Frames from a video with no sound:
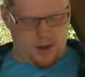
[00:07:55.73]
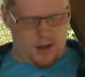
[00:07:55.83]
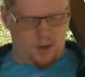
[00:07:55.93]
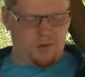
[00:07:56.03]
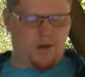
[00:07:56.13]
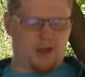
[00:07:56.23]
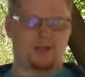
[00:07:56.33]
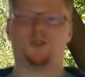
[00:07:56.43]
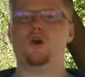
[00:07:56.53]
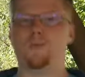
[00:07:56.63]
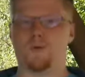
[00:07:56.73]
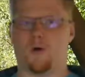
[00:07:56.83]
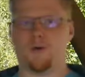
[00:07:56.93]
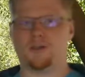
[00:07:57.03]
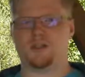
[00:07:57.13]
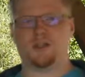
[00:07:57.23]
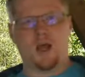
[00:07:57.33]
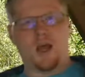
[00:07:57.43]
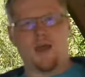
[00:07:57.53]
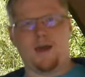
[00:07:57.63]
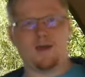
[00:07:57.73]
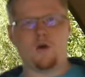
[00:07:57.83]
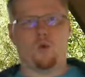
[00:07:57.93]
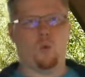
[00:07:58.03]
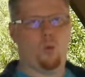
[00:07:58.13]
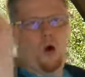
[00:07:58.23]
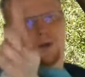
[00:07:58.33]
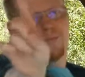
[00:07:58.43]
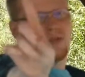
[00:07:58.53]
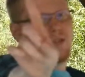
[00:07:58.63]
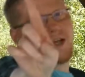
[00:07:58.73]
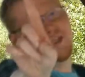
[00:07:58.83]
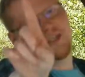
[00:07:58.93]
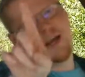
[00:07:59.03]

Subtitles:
Then we've got Super, which is a 1%